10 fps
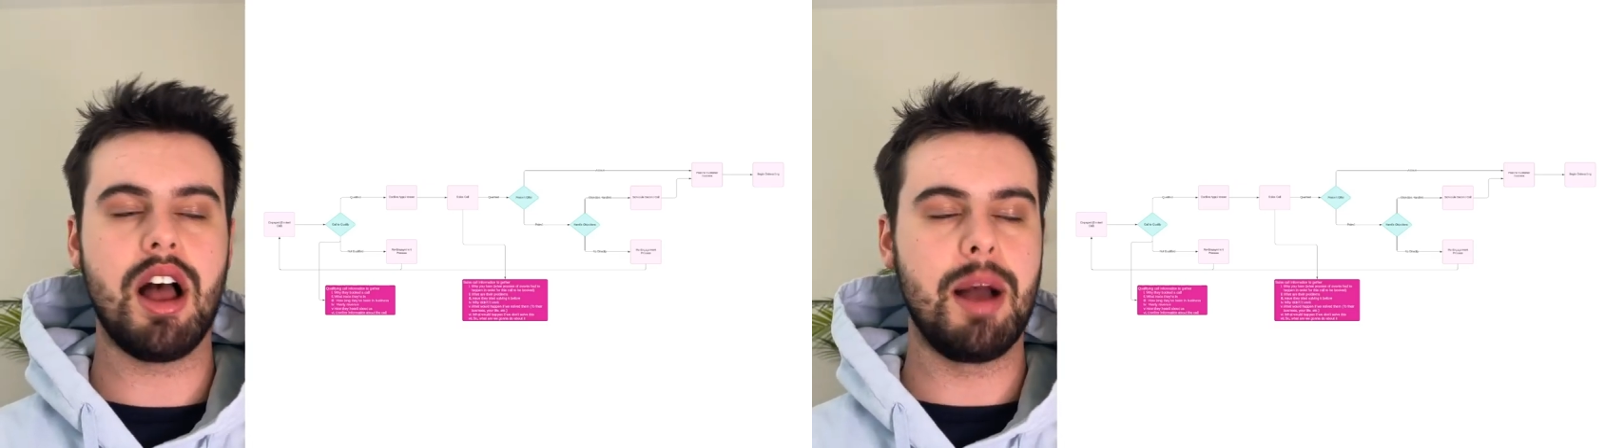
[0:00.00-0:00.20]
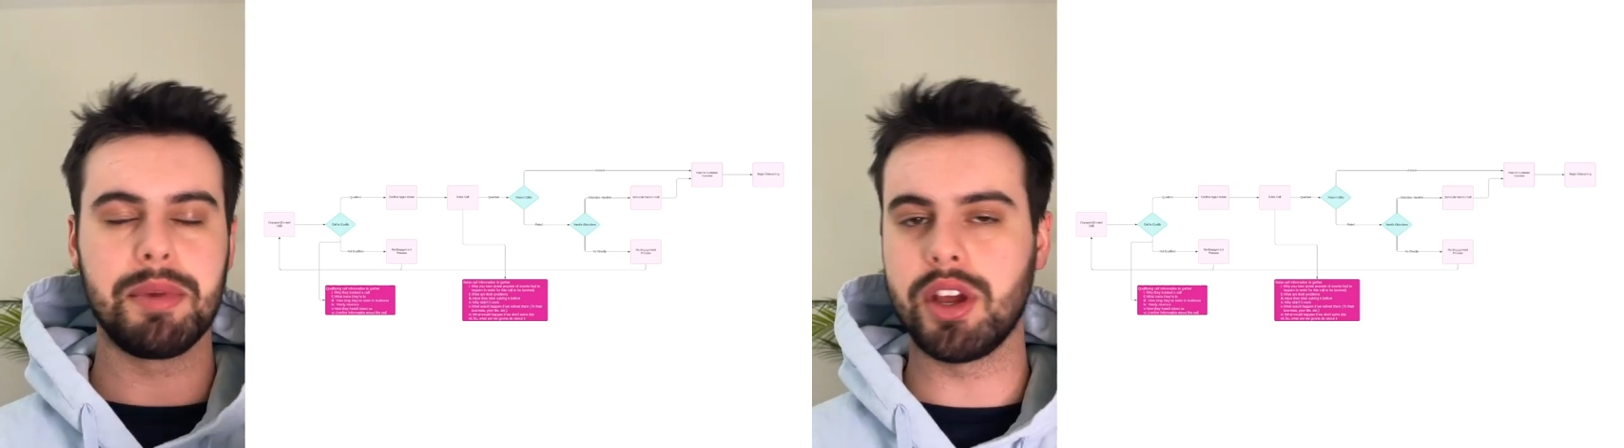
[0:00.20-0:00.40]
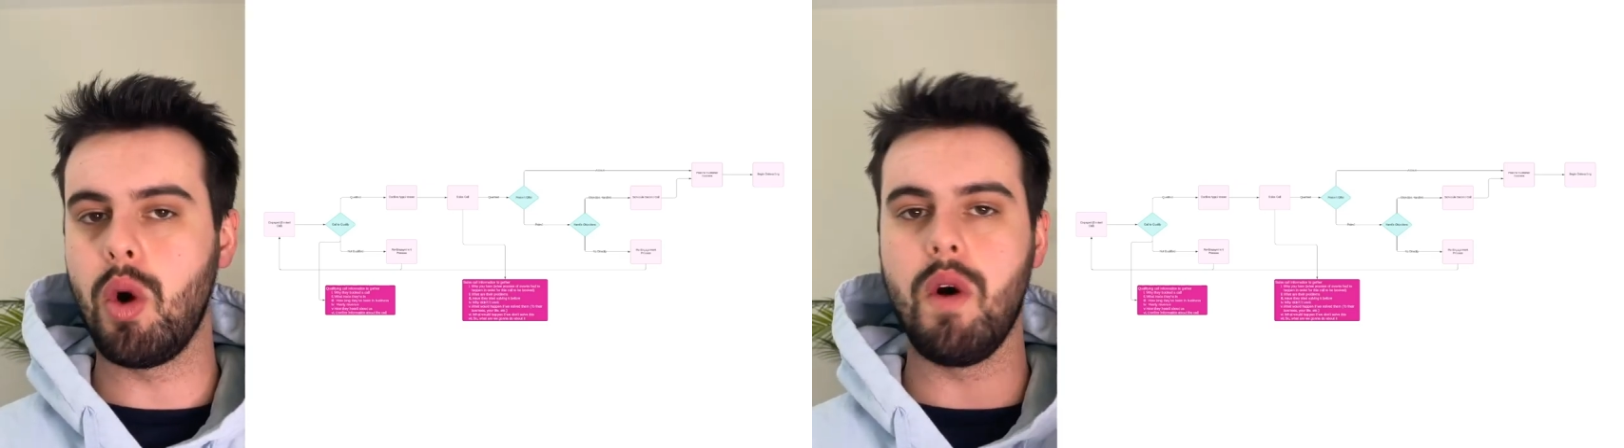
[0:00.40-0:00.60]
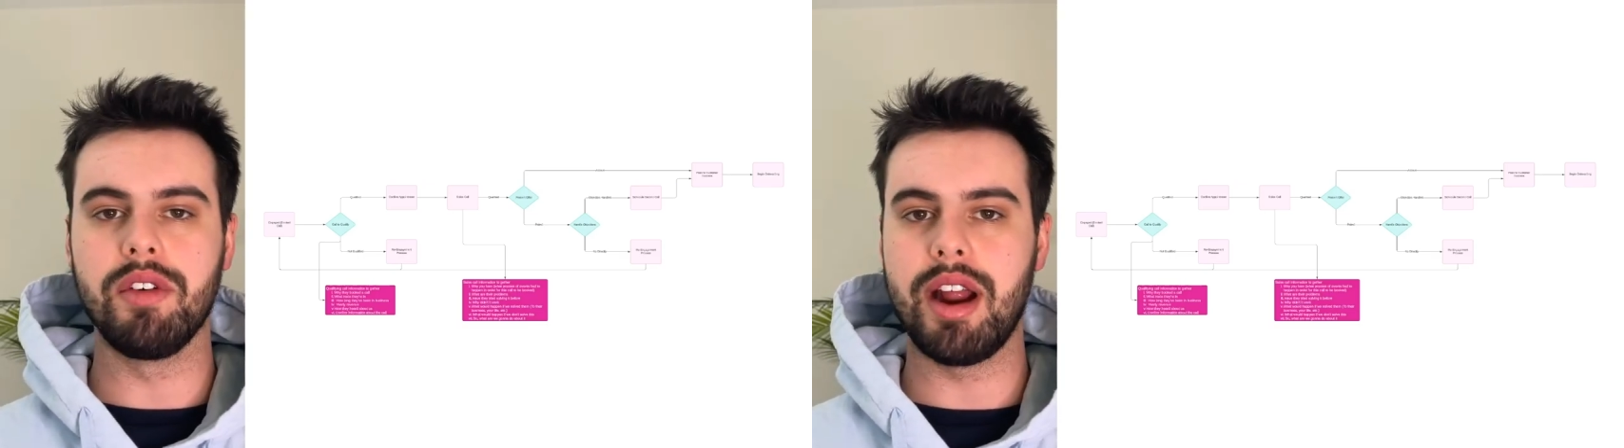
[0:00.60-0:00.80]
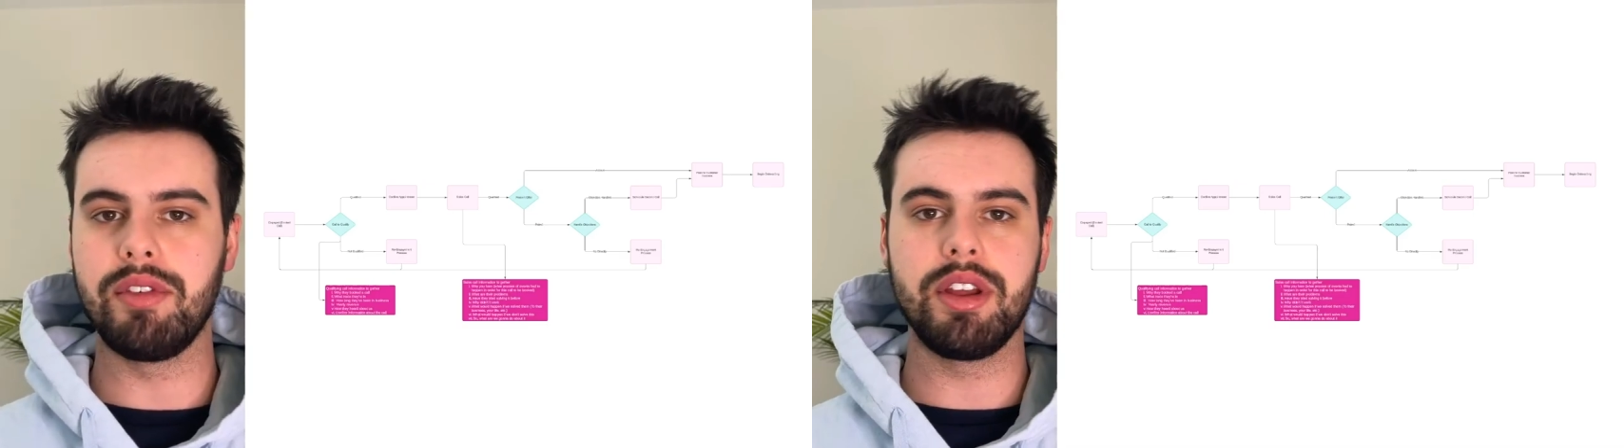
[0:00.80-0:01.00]
I'm going to go
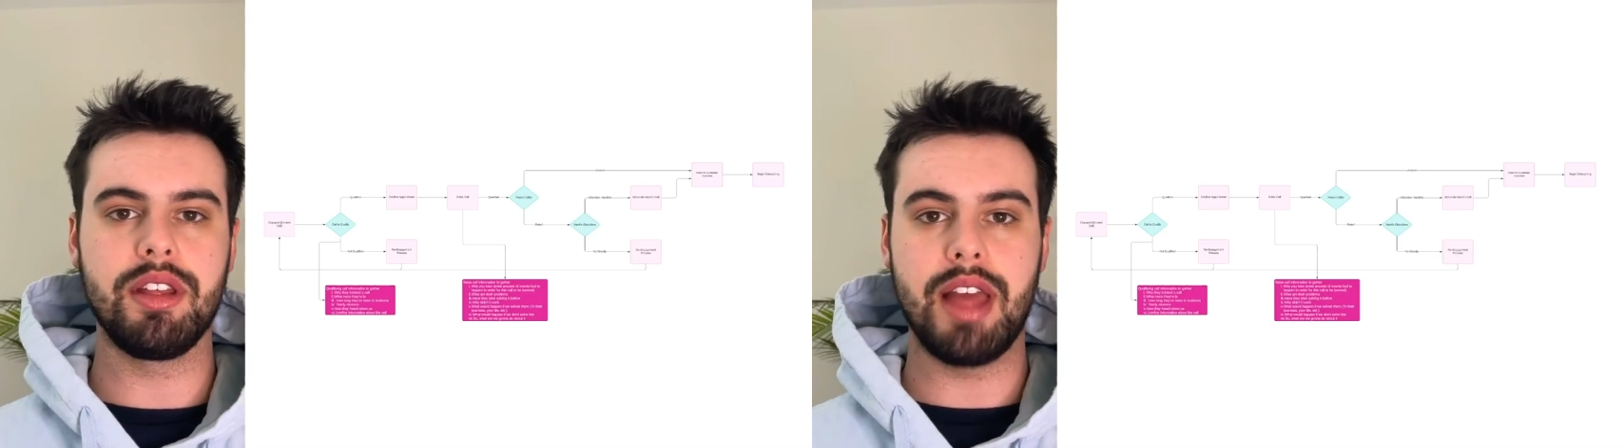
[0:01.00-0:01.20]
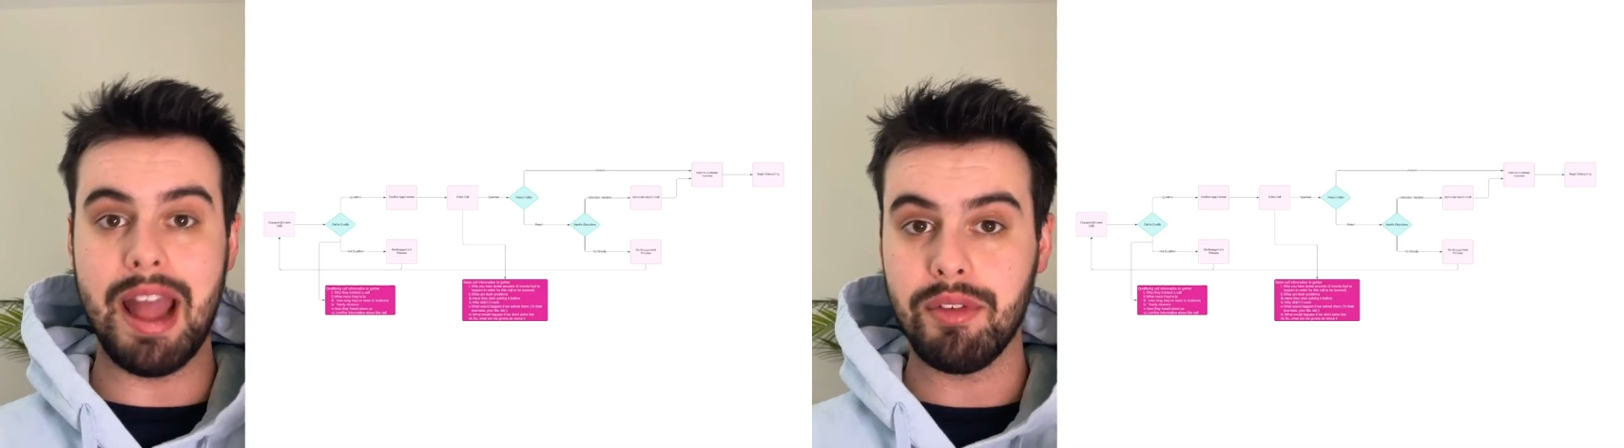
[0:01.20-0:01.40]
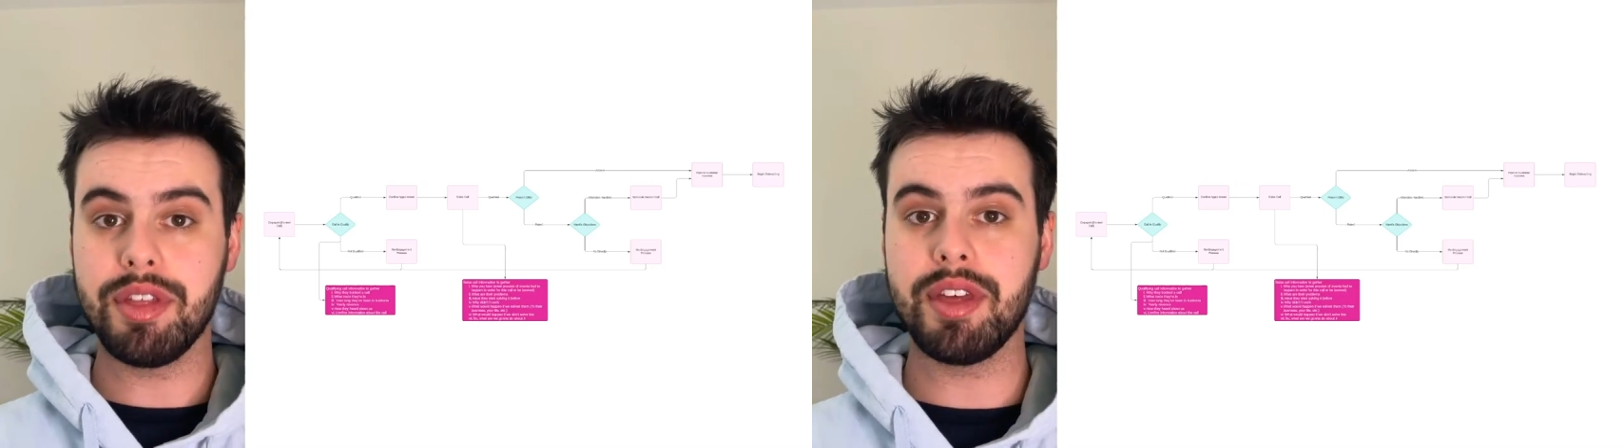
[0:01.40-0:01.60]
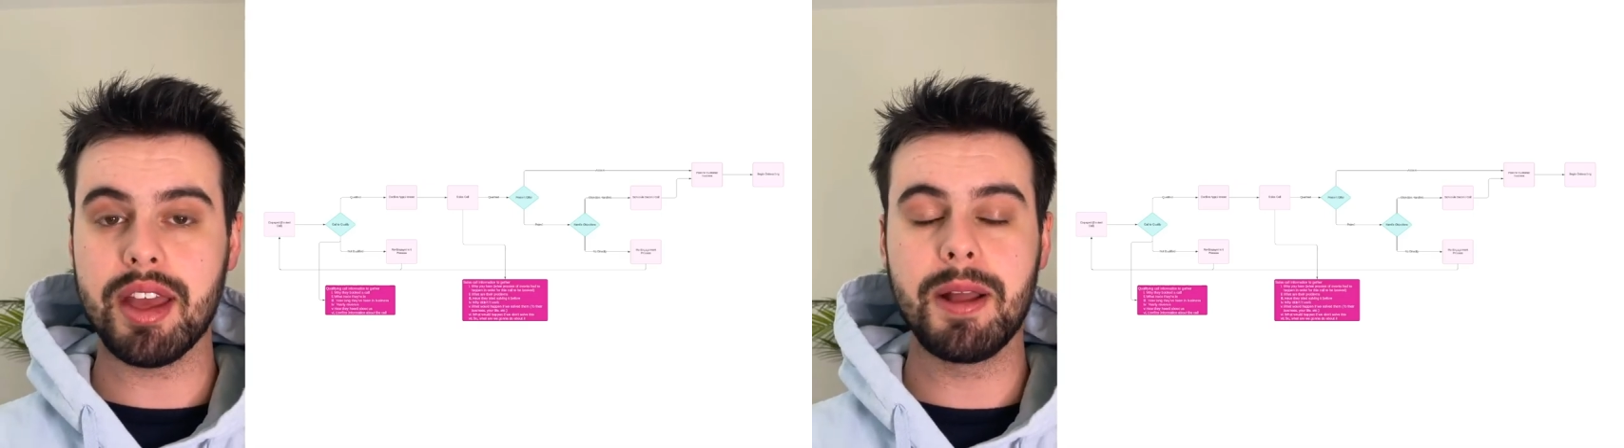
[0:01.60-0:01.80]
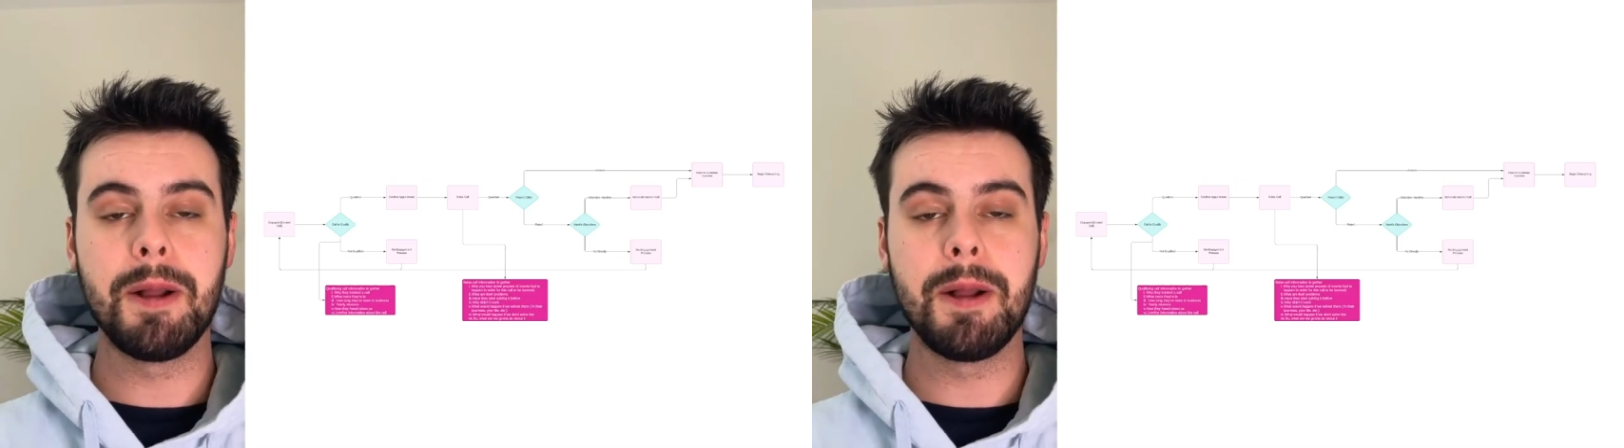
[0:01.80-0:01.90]
over everything,